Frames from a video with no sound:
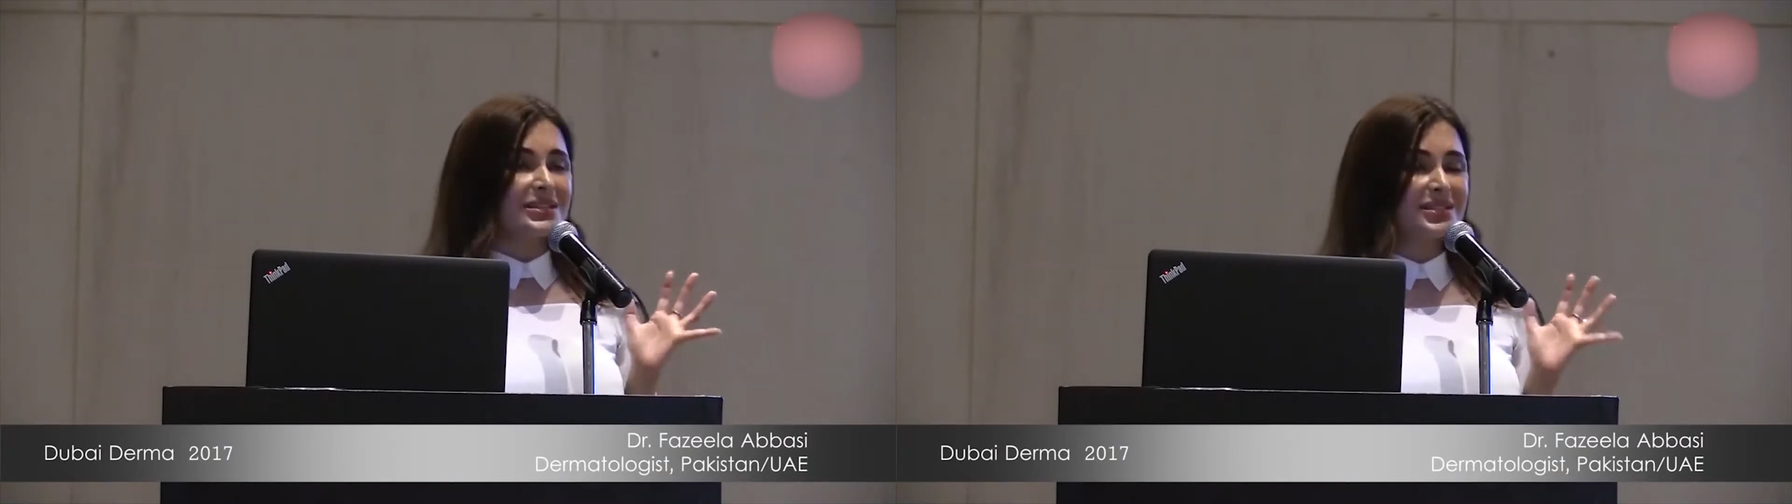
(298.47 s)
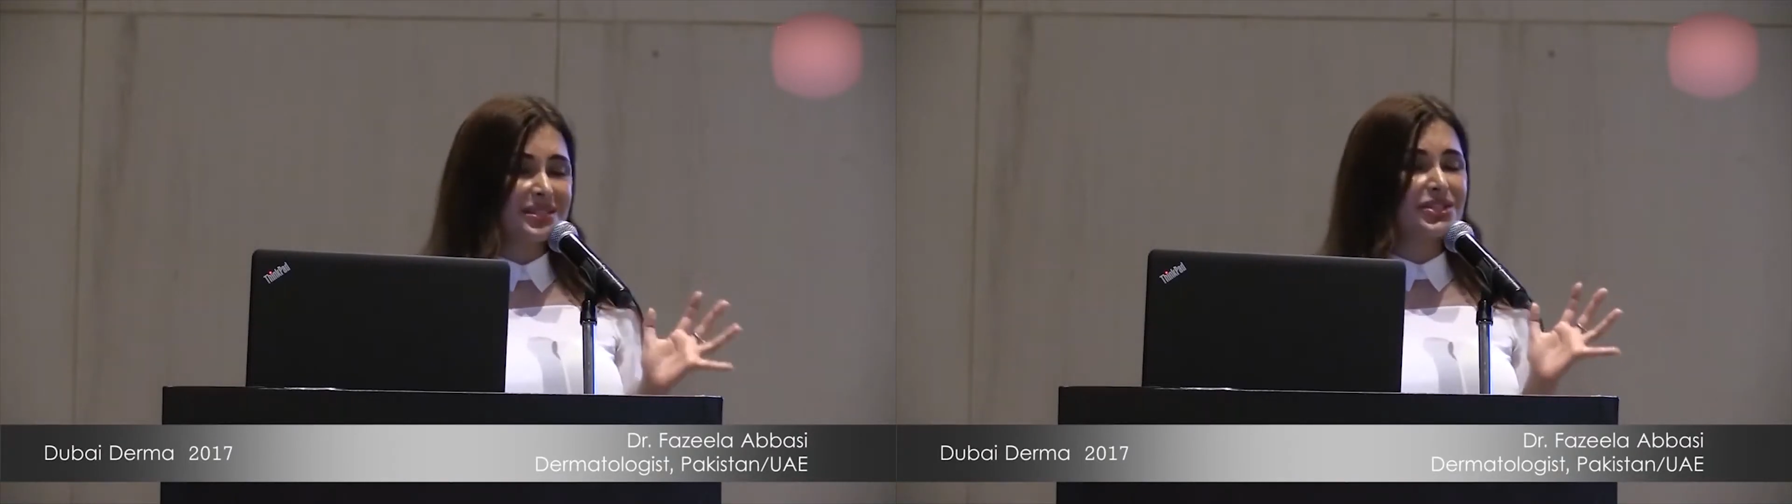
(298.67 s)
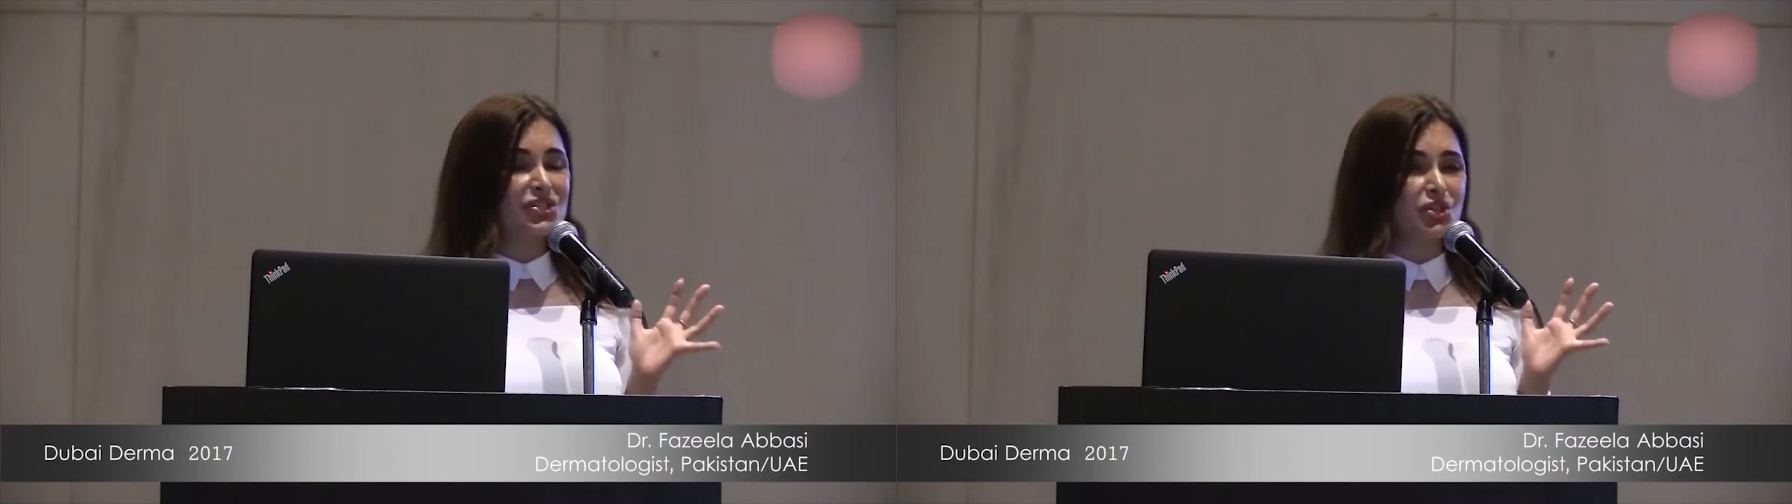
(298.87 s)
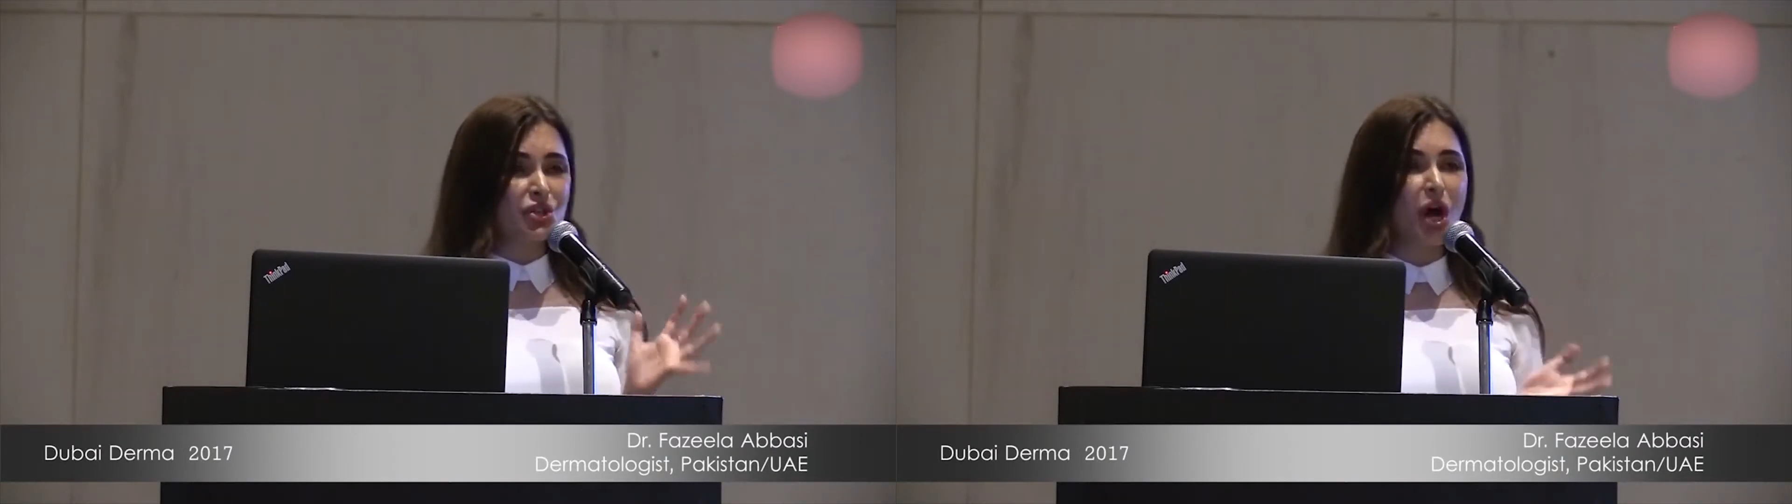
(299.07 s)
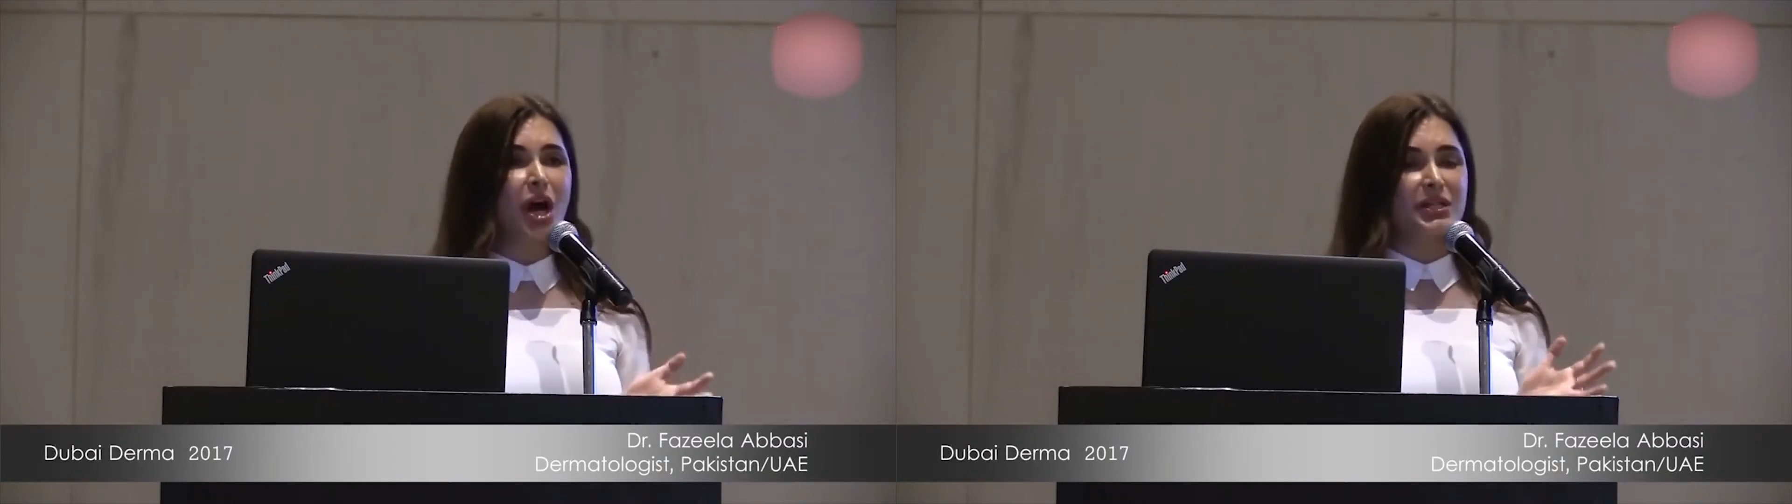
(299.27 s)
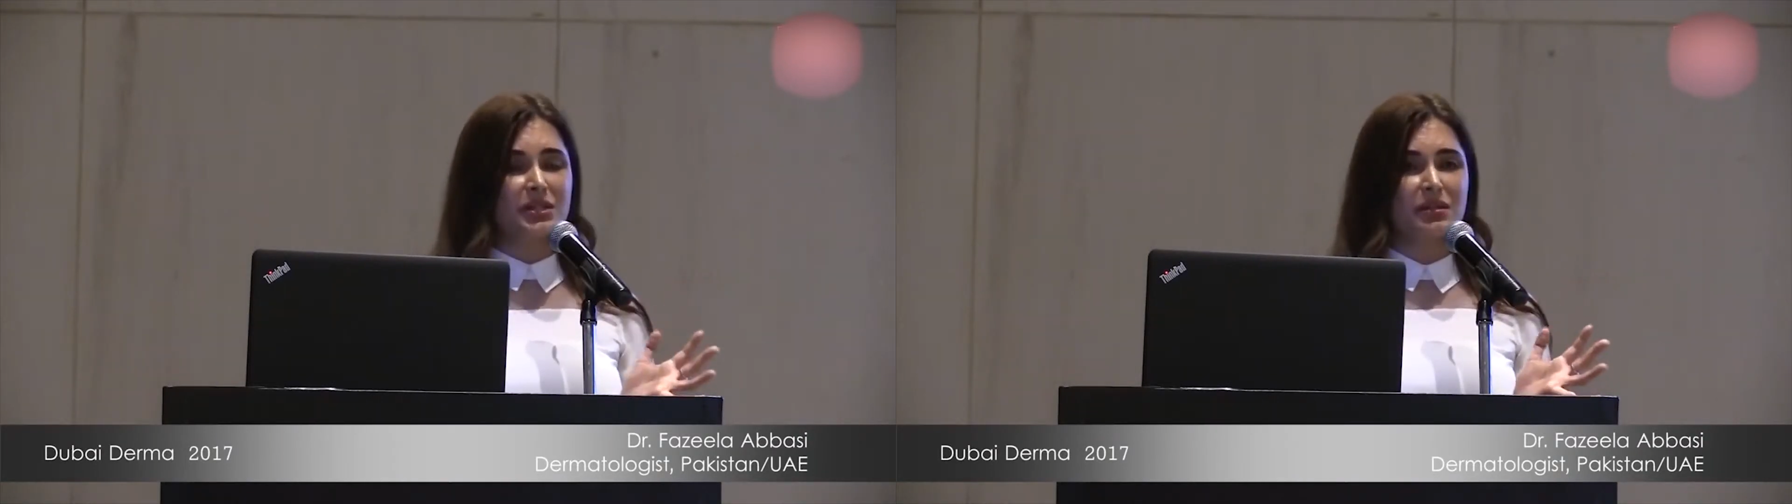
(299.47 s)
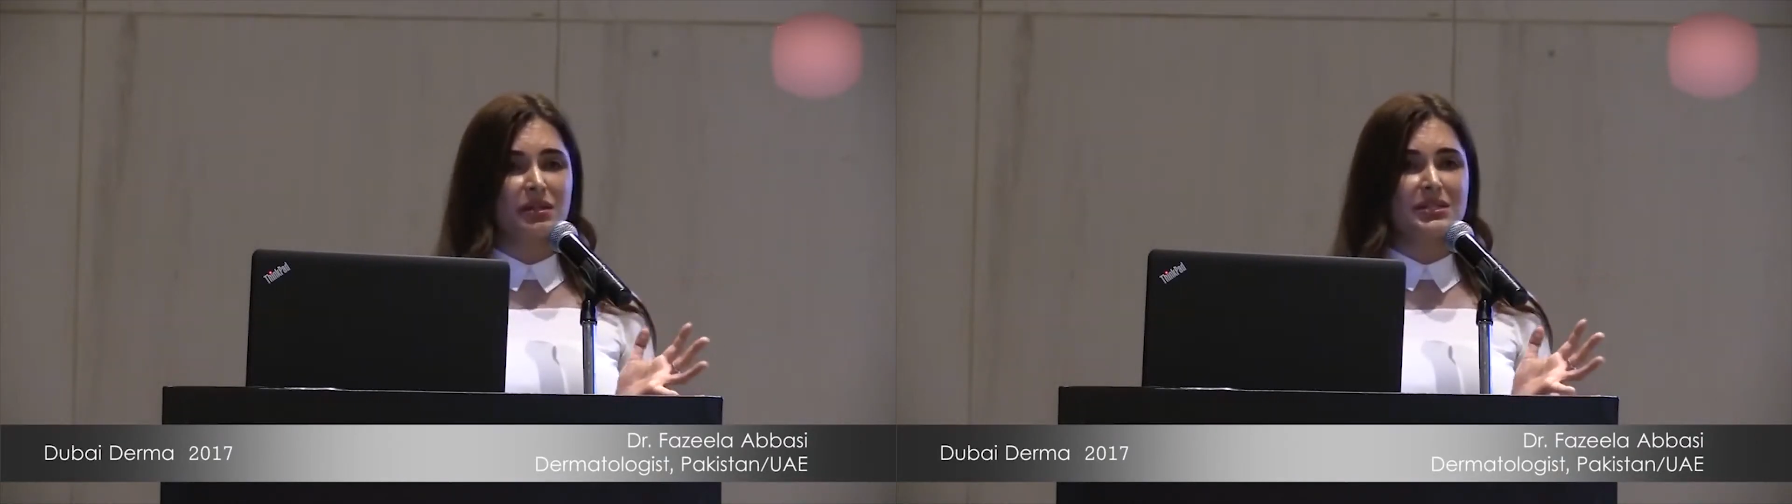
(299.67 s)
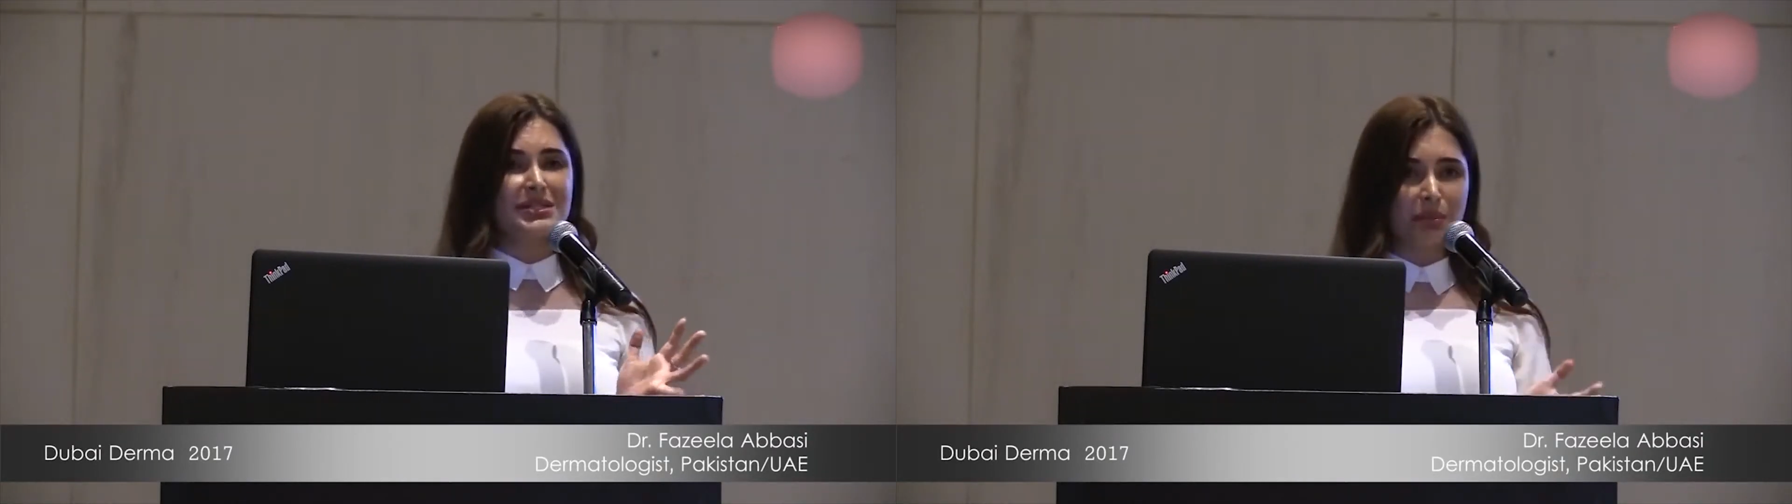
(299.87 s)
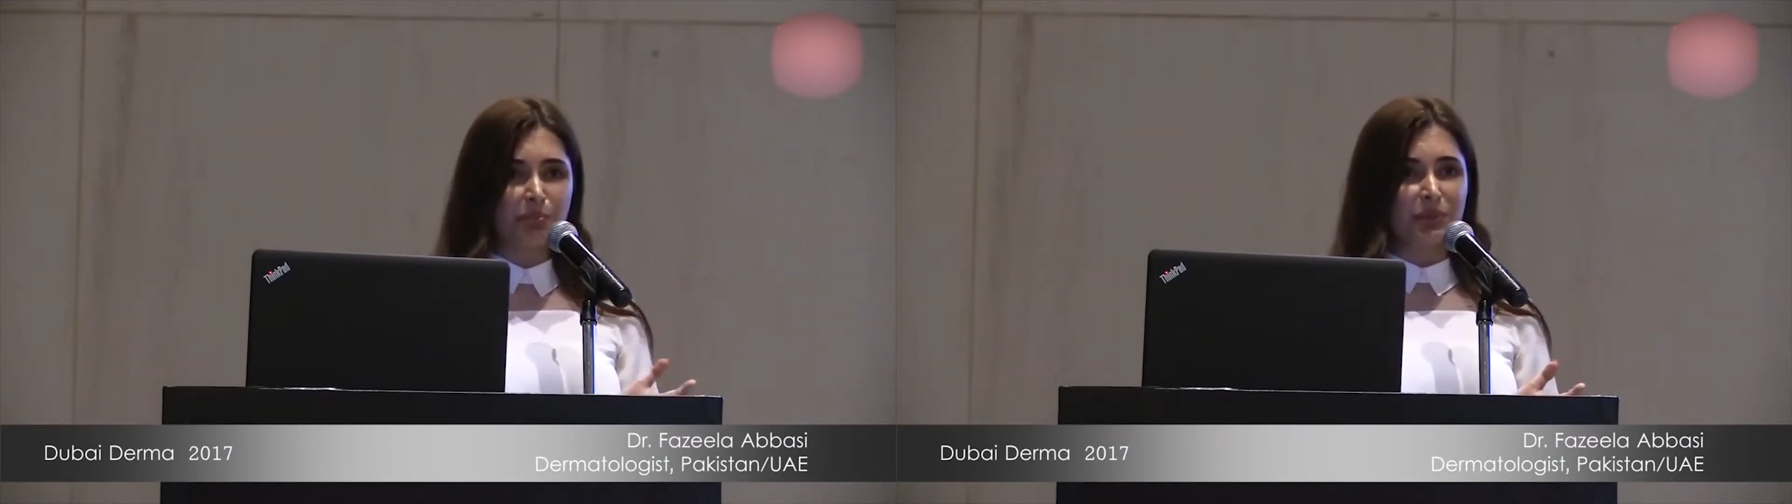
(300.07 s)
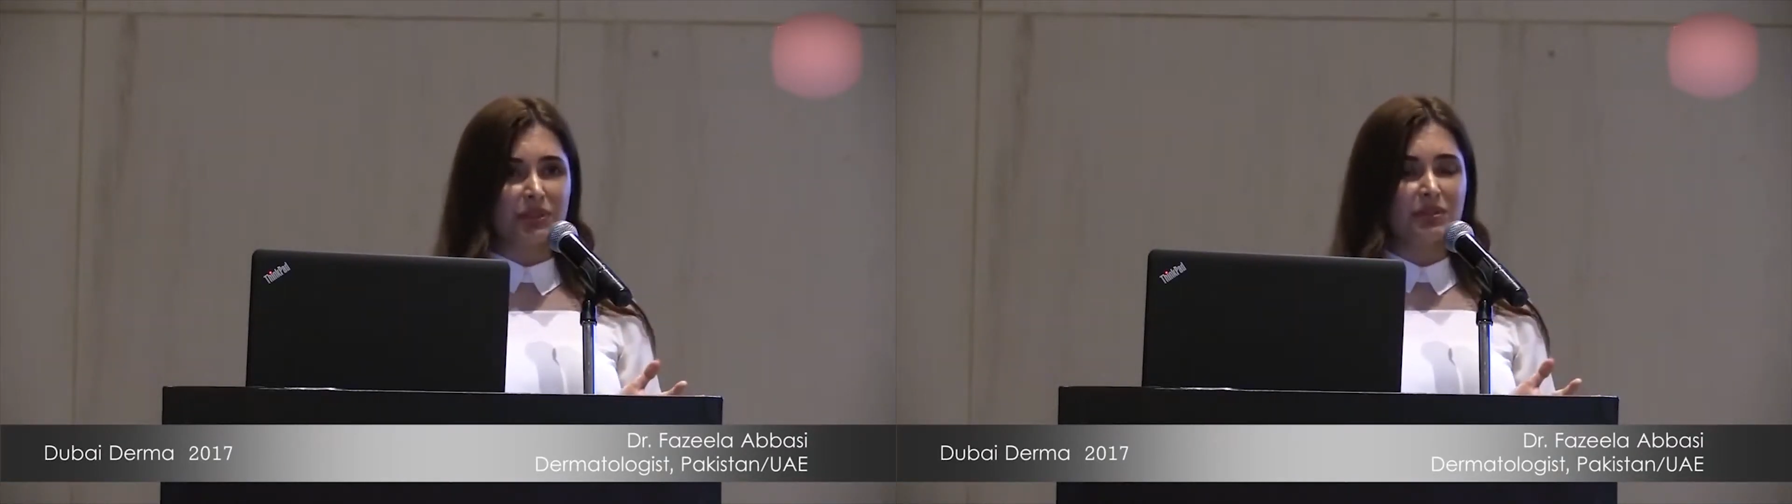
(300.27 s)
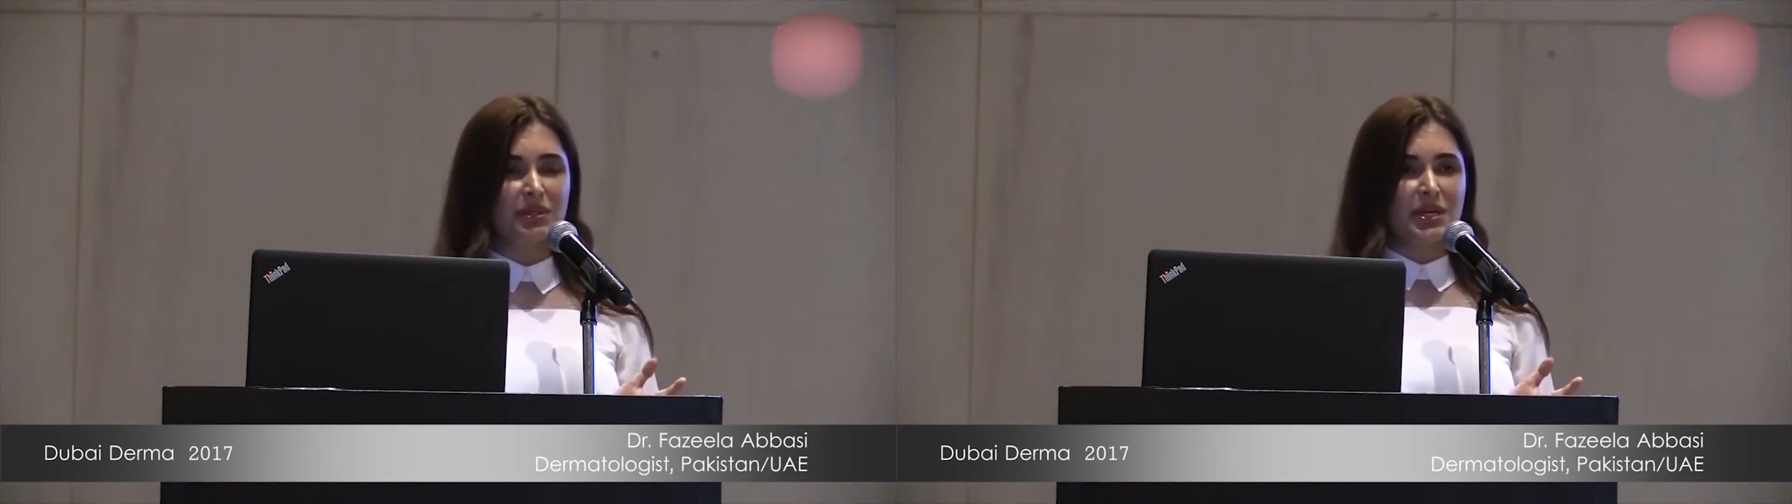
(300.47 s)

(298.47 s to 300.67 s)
This is not simple.